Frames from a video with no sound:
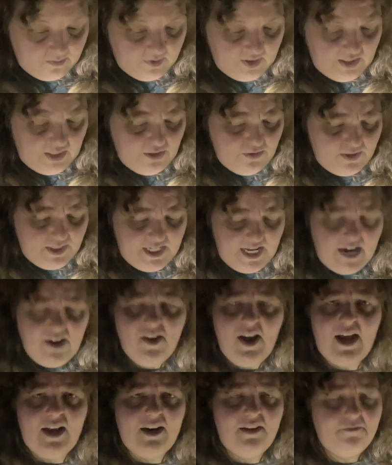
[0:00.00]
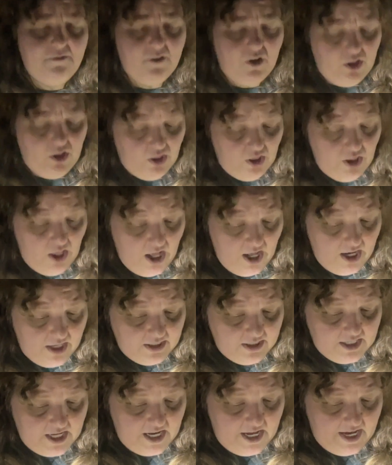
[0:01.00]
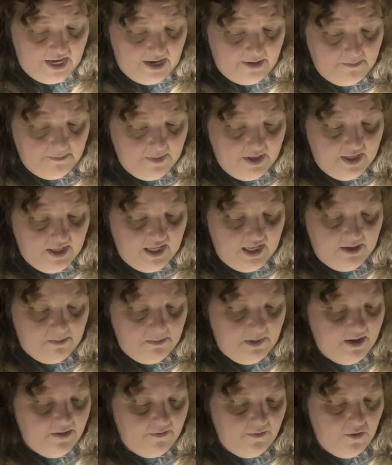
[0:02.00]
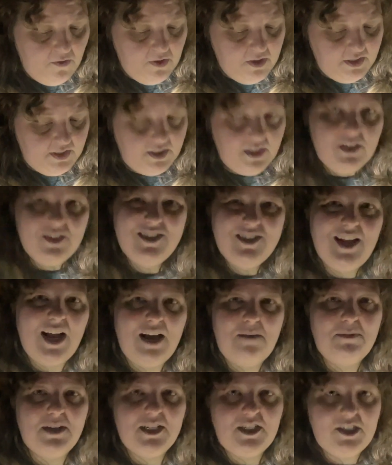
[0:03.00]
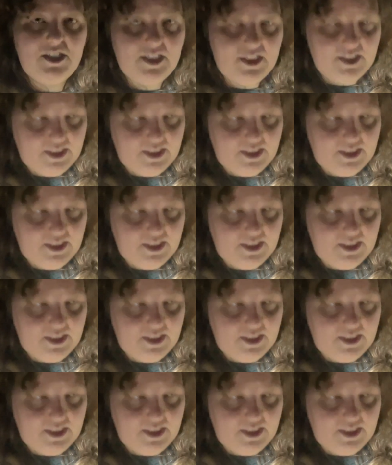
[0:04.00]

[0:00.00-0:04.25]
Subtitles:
You stare at it for a long time, but of course there's not much to